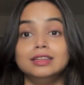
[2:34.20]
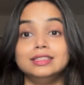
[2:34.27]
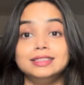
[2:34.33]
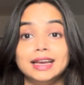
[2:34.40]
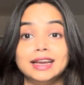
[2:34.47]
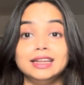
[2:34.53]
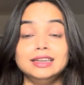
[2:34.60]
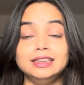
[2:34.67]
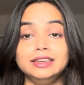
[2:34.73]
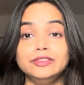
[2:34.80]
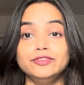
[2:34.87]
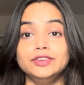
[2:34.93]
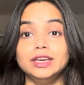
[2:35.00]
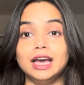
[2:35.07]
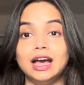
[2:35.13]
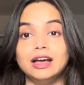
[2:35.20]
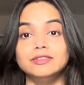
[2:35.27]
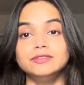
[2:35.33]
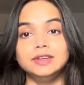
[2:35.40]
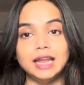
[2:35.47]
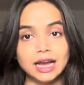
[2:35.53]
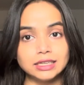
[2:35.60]
Secondly, we have
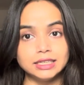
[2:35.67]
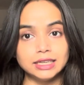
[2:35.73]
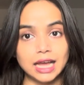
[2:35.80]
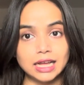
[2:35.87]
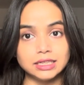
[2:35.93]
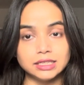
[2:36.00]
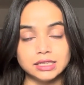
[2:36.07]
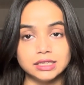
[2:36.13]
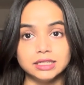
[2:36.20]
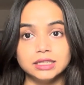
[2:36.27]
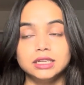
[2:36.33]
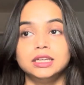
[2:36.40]
lactic acid.